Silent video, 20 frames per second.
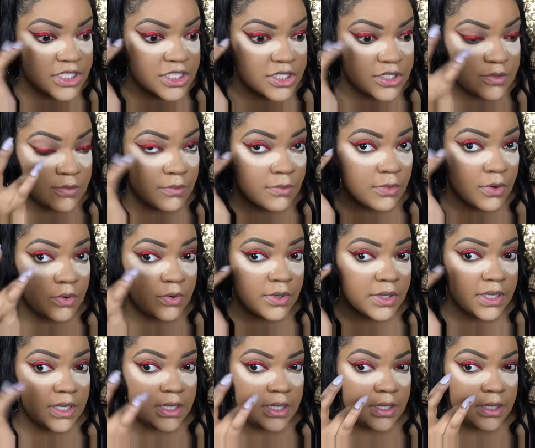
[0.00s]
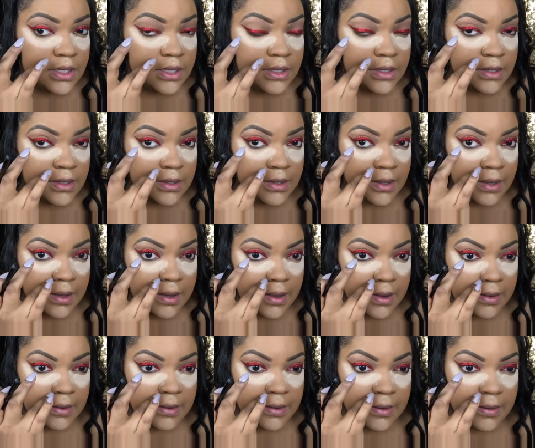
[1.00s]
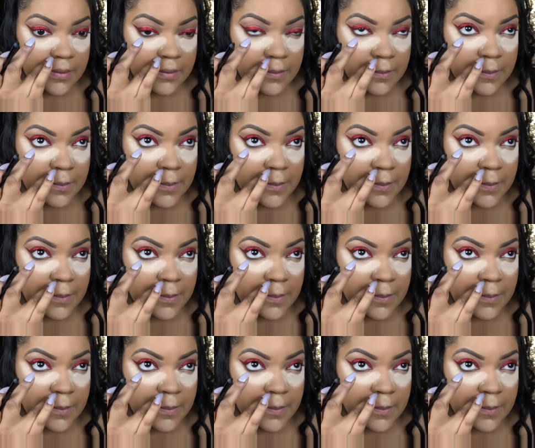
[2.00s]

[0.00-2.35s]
smoky kind of